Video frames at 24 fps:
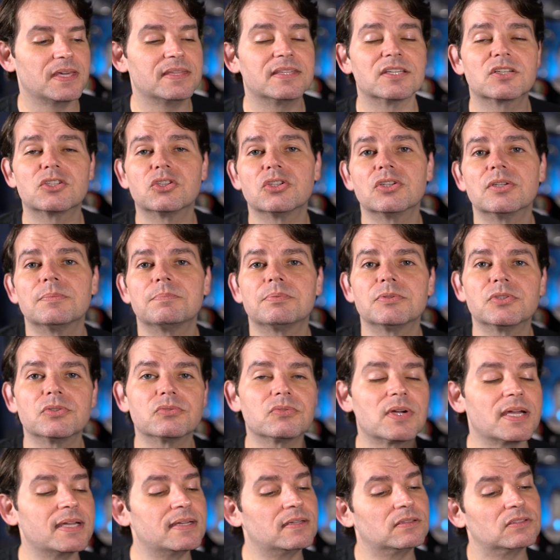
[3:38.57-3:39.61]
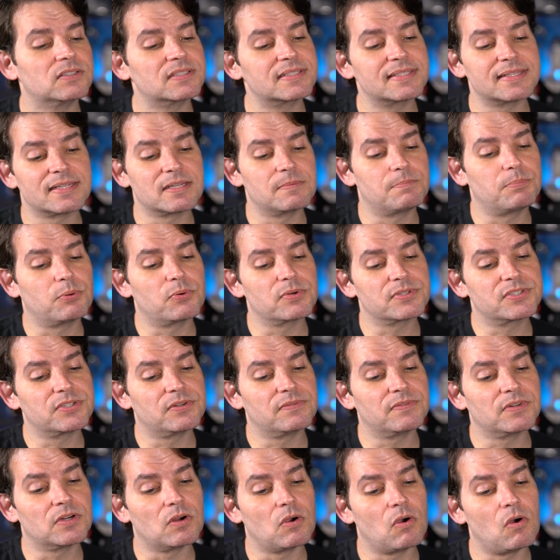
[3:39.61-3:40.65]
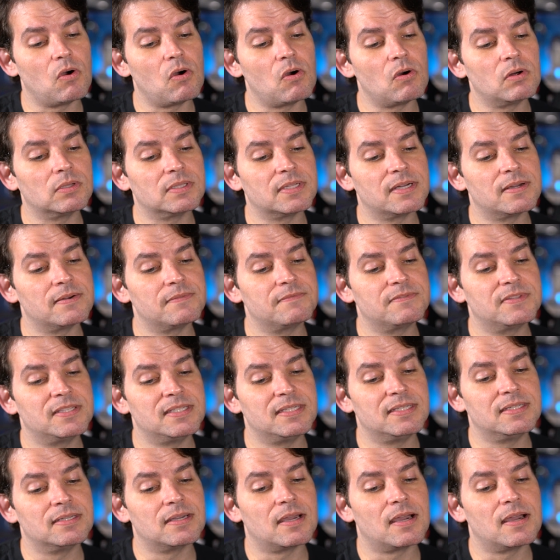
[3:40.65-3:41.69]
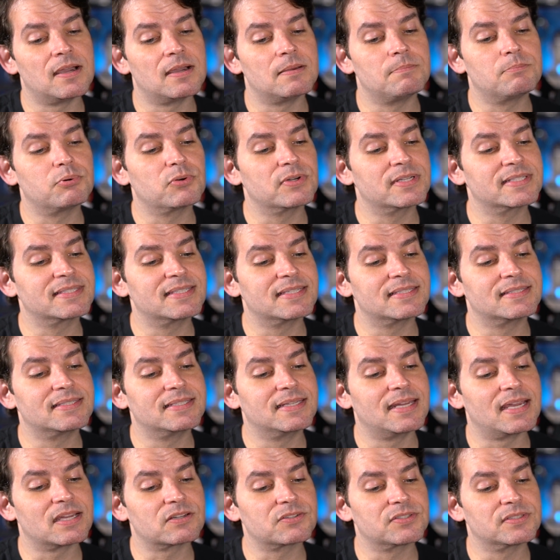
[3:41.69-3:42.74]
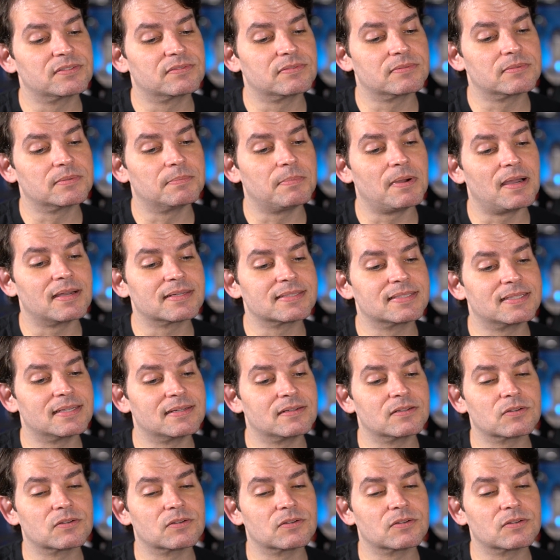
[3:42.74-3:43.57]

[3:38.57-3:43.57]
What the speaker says: And the included Blu-ray, it looks like it ports over all of the pre-existing extras from the box set.